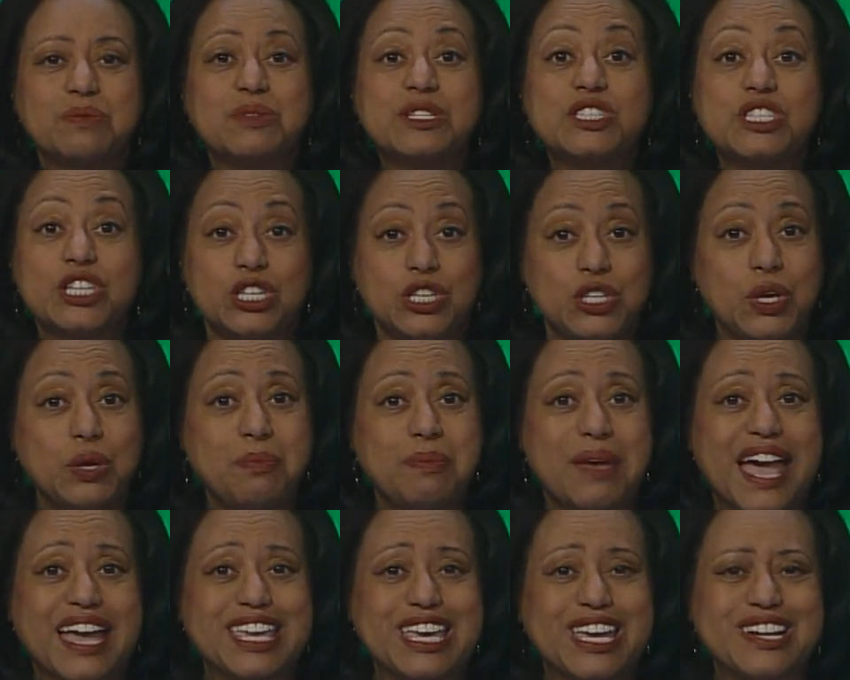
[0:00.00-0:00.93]
and we'll see you
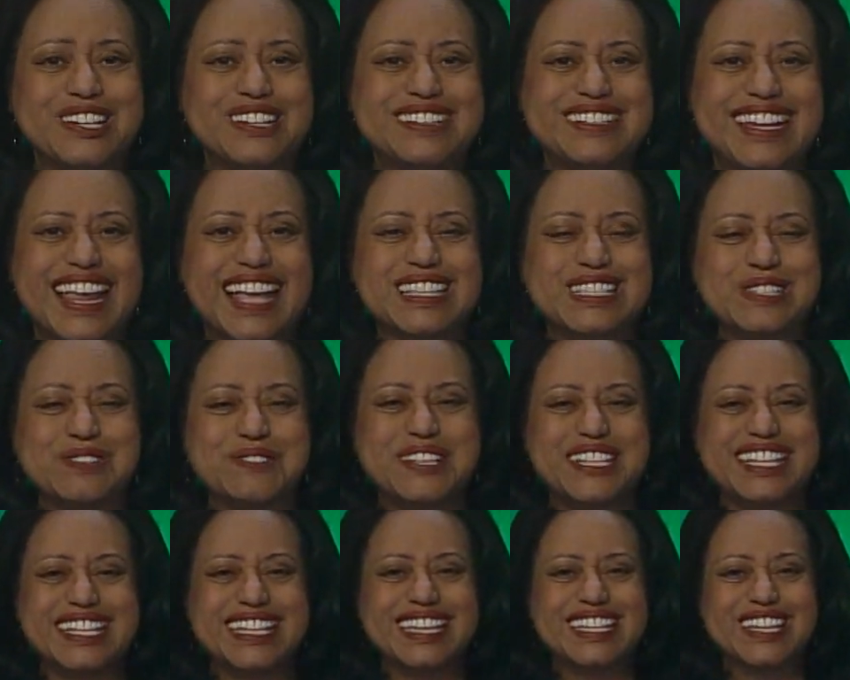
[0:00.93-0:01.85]
back here next
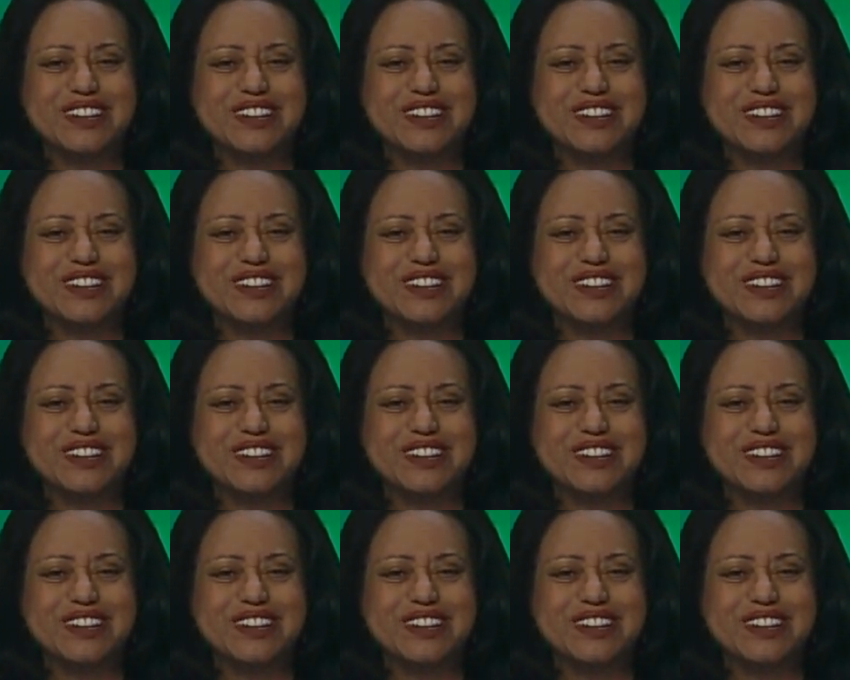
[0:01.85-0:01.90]
week.